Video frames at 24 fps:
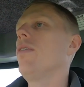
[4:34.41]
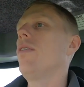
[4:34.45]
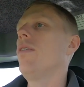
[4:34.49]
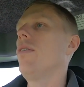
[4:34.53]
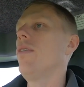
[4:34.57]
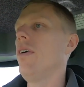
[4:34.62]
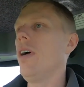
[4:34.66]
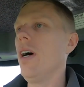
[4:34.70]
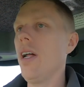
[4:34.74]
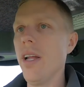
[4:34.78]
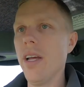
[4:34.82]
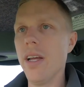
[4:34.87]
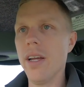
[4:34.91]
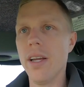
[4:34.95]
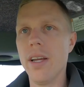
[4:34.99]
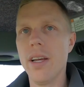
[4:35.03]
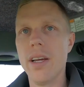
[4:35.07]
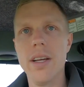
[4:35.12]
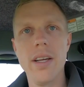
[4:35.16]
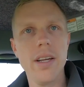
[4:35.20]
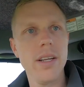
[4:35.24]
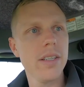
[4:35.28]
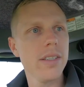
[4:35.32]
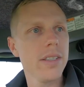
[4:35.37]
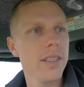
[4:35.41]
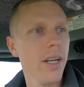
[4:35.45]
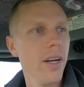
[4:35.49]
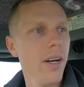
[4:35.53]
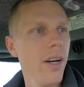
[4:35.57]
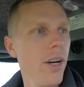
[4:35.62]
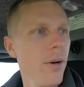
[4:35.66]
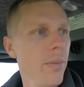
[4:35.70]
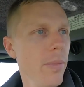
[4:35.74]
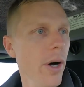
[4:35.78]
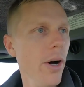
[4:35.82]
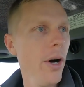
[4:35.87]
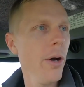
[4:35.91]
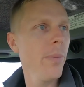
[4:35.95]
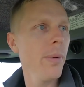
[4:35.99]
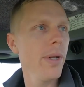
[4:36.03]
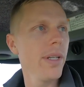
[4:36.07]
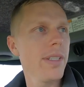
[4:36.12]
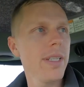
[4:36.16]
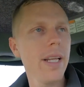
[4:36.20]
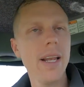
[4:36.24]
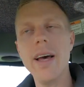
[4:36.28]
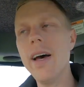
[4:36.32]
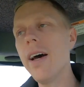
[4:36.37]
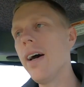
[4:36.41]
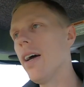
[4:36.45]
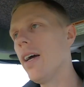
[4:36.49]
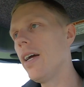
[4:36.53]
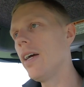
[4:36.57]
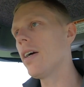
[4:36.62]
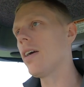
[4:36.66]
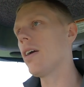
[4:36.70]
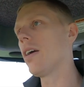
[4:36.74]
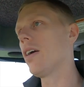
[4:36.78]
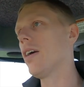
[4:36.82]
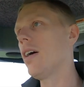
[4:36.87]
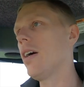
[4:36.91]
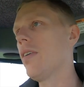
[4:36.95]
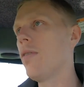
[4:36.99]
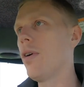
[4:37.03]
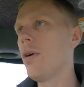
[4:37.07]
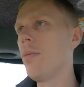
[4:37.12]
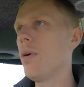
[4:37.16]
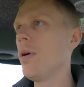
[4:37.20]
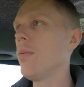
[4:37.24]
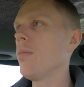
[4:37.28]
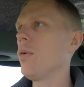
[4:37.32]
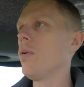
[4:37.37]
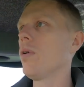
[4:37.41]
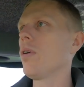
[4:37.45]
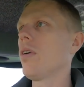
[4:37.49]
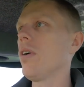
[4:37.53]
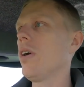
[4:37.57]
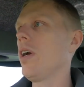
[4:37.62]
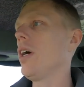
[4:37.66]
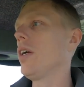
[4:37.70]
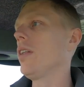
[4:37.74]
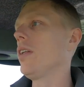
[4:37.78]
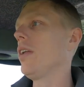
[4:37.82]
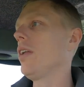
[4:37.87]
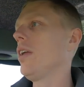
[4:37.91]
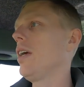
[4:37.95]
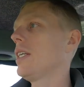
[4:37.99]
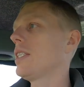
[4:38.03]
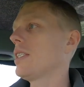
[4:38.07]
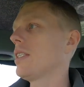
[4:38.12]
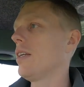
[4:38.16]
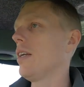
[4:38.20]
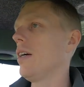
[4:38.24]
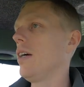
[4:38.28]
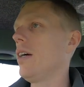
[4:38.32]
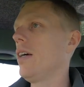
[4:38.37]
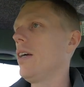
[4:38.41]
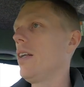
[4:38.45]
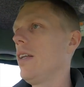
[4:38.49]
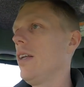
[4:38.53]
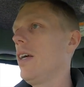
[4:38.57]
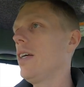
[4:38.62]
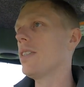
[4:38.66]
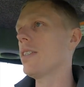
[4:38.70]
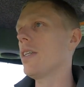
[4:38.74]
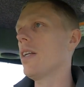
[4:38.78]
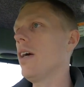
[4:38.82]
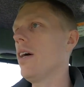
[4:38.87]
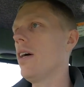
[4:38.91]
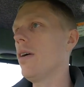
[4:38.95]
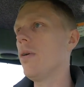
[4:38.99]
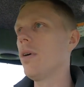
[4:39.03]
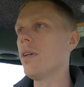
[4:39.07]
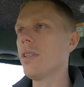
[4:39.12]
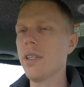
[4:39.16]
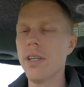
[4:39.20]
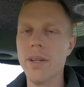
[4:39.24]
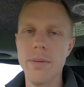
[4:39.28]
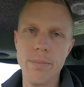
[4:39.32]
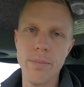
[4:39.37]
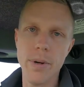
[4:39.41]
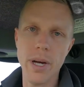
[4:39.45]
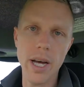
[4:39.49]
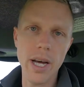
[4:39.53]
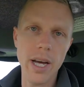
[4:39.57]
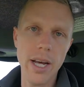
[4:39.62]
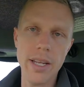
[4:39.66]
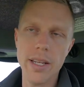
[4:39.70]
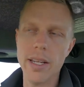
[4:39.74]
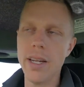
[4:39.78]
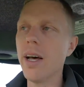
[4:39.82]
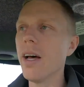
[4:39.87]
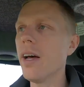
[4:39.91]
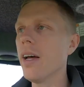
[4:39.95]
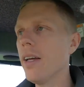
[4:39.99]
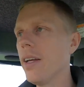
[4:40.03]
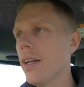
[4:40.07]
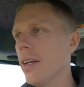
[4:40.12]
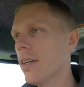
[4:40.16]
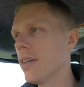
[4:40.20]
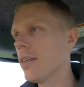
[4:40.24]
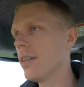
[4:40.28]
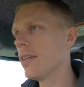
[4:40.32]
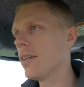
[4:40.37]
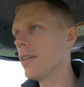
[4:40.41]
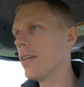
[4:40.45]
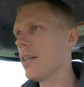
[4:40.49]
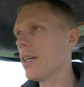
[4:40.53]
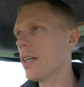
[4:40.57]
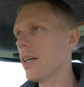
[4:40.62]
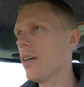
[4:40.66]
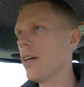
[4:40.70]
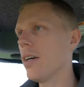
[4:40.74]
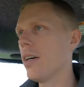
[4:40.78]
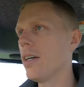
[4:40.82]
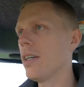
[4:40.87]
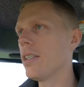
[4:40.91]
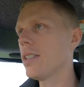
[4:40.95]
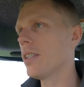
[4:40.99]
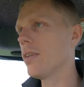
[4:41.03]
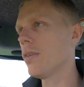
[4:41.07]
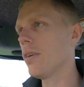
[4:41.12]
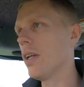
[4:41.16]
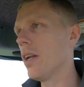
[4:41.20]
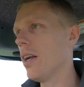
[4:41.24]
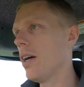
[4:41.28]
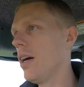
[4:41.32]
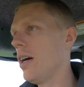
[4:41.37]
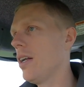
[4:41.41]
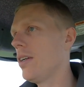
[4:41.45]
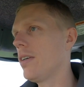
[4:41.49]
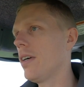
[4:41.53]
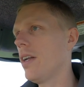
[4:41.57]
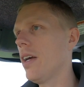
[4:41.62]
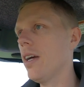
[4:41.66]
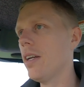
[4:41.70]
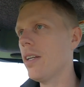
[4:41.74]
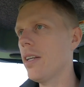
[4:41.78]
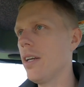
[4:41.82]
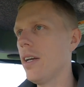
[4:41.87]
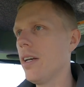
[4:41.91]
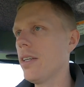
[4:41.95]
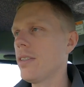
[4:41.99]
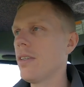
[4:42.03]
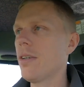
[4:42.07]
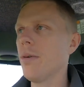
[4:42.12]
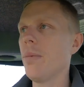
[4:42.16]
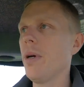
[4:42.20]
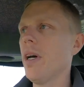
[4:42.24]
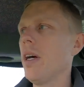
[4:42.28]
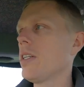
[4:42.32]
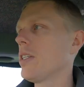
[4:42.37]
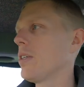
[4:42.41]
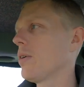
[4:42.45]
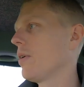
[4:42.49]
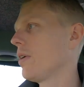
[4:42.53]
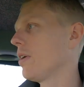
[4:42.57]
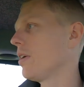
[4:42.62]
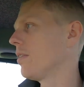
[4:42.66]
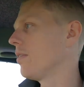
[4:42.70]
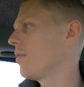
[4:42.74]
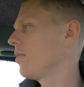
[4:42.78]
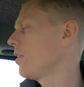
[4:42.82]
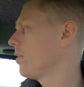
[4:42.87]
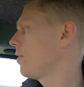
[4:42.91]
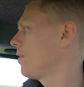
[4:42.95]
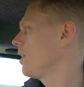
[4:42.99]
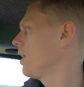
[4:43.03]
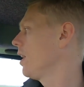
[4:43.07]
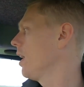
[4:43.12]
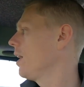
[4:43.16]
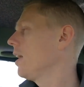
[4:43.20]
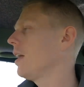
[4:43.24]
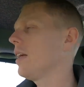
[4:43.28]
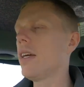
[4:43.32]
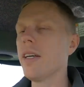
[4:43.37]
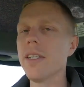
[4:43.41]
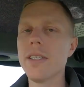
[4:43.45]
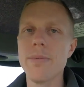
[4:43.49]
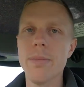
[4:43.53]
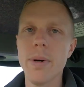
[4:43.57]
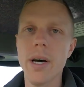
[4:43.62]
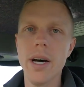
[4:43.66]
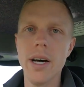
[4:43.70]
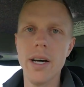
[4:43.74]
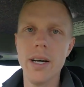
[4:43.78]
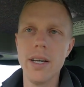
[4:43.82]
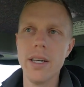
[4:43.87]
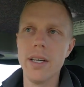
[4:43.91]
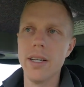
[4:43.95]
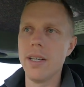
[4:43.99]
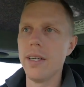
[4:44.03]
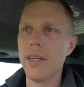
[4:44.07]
running. So I'm hoping today I can cover a bit more ground than yesterday. And yesterday wasn't a bad day. I still did 100 hectares or about 250 acres, but